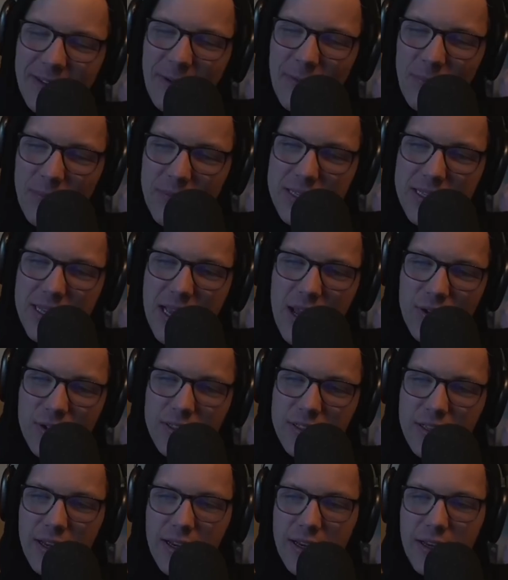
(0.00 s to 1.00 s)
Sounds
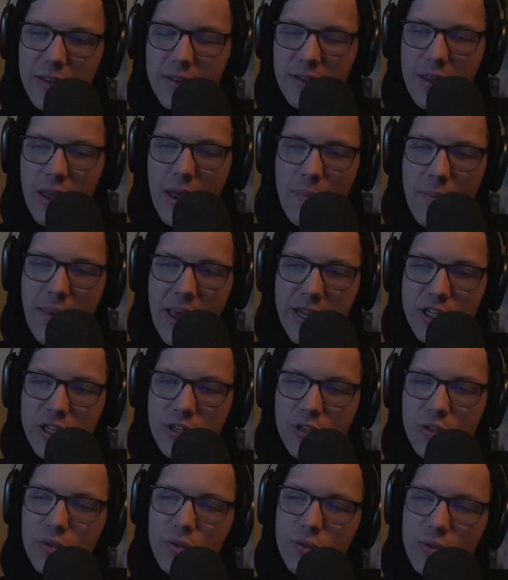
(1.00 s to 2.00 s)
like a
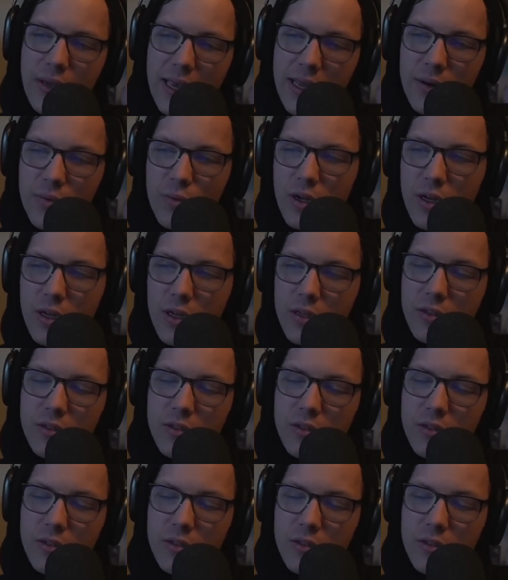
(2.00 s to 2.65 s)
magical N-word.